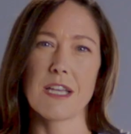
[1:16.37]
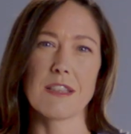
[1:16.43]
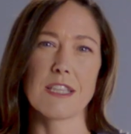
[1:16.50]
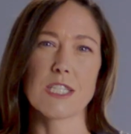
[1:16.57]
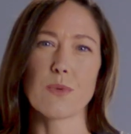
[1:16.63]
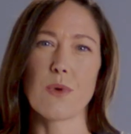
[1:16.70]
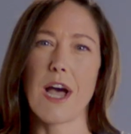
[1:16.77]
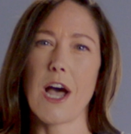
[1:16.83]

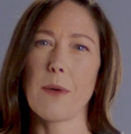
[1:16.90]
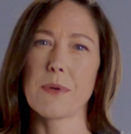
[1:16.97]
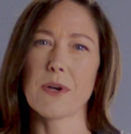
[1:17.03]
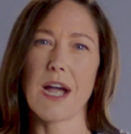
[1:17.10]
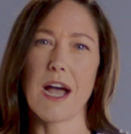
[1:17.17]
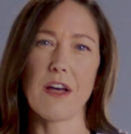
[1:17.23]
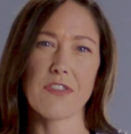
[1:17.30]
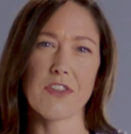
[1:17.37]
This will help your
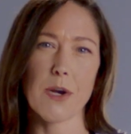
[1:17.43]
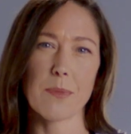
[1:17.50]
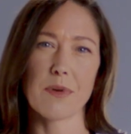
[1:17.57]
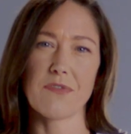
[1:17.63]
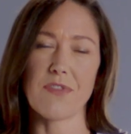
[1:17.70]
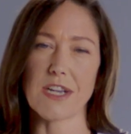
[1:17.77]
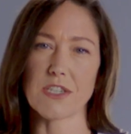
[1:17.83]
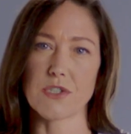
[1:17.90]
healthcare
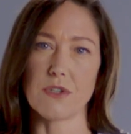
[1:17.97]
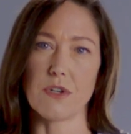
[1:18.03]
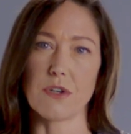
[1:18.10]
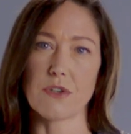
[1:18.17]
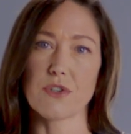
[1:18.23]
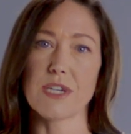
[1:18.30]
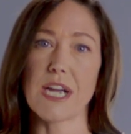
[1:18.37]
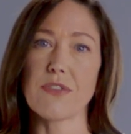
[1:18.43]
professional
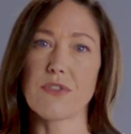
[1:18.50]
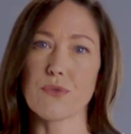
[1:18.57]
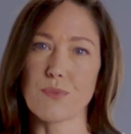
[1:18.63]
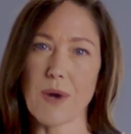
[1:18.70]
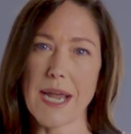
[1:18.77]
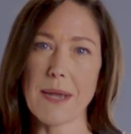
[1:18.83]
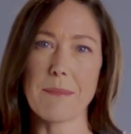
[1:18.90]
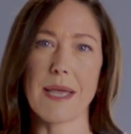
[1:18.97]
create the
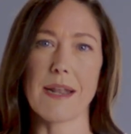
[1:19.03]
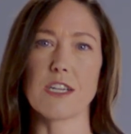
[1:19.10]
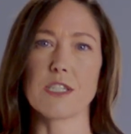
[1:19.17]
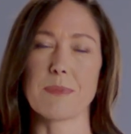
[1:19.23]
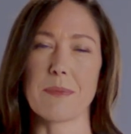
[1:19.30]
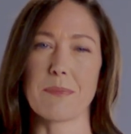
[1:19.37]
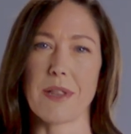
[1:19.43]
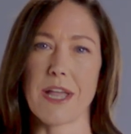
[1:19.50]
right
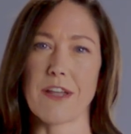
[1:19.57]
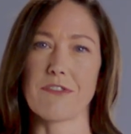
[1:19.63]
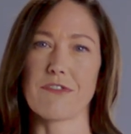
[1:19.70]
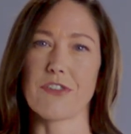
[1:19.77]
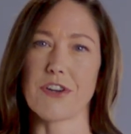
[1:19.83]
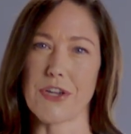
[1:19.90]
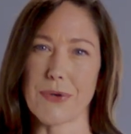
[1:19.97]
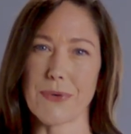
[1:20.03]
management plan
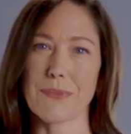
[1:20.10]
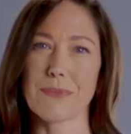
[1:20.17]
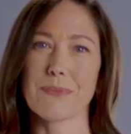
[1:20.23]
for you.